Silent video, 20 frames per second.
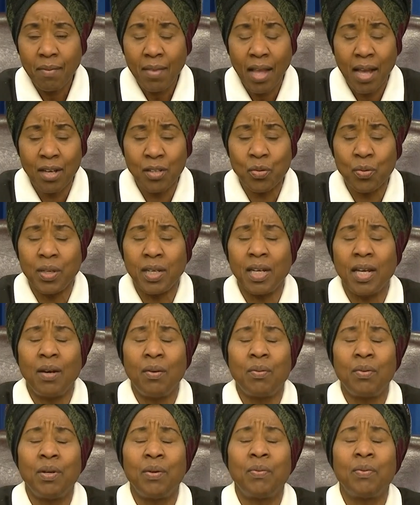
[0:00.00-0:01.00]
As we,
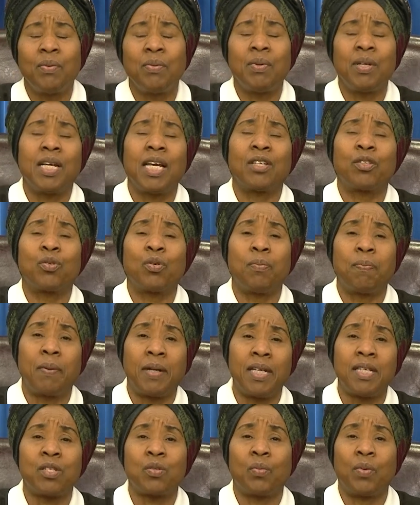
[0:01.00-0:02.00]
we we get to a
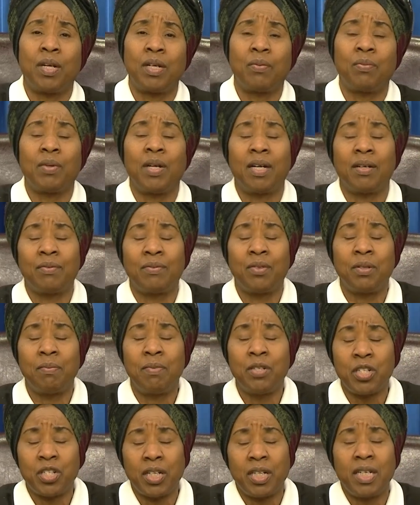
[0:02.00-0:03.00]
place where we, the
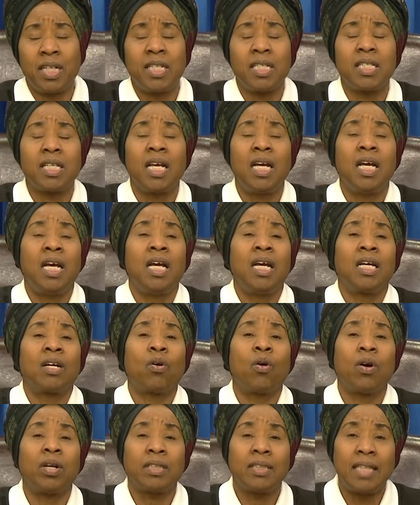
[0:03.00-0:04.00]
mission is
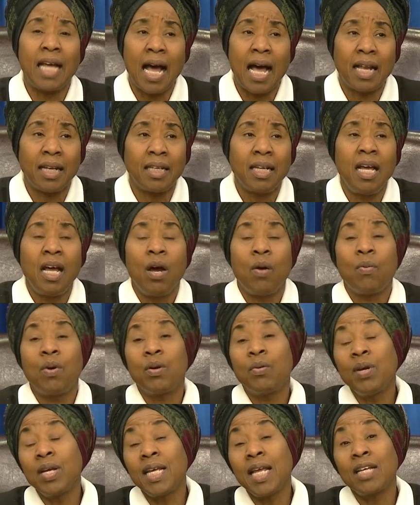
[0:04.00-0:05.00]
called Dal.
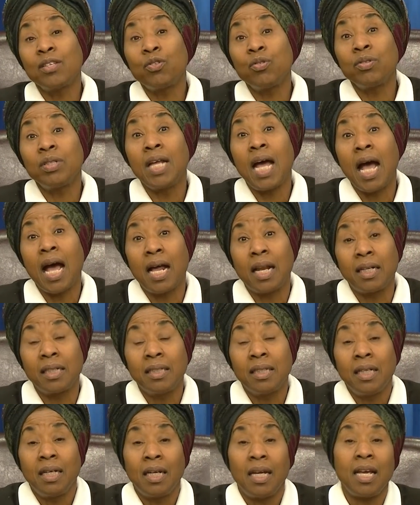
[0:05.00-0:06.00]
When we get to Dal,
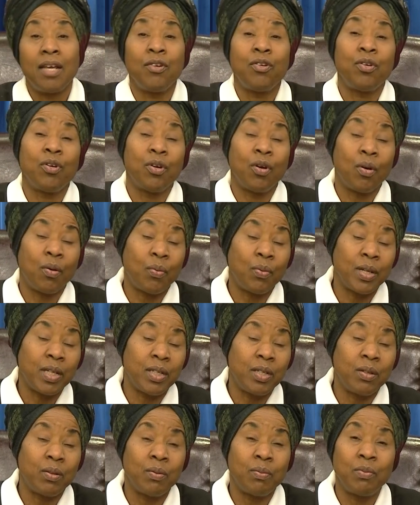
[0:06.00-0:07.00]
and you know we
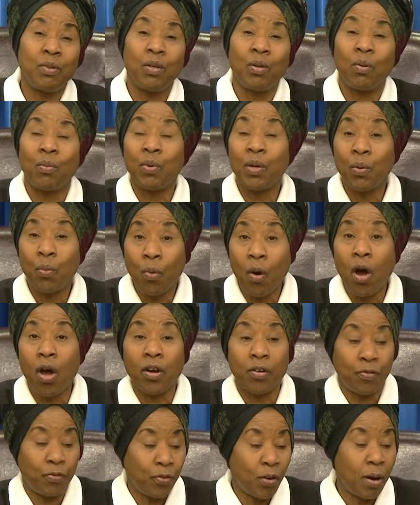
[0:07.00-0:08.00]
do, you know we
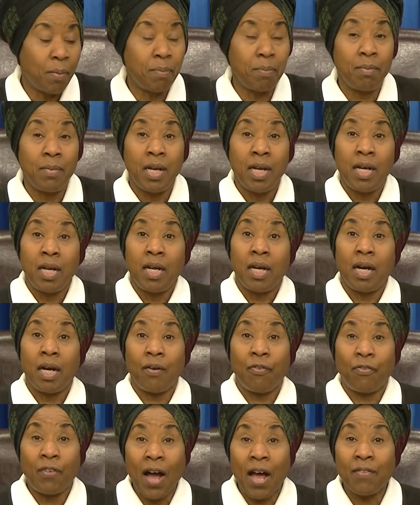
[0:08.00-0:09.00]
work from
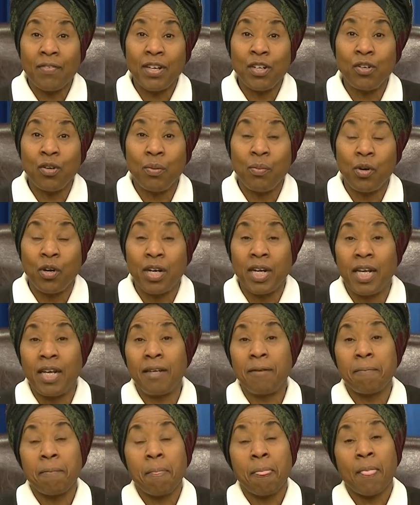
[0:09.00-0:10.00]
five in the
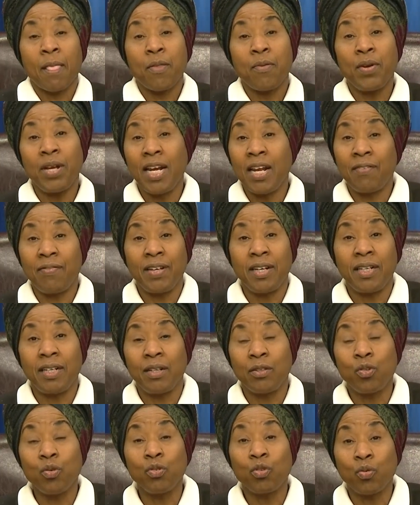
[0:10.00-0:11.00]
morning to
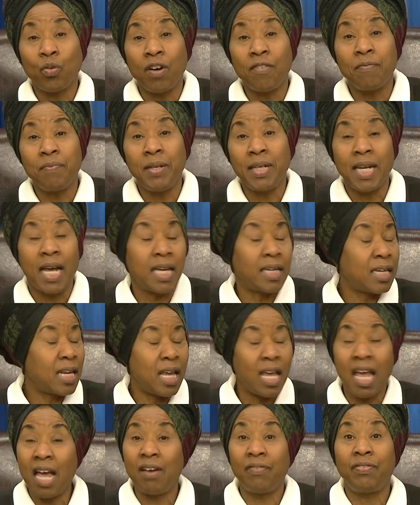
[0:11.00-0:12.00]
eleven to twelve midnight
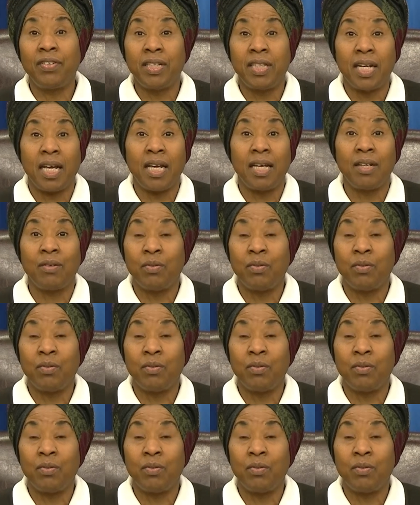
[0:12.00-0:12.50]
every day.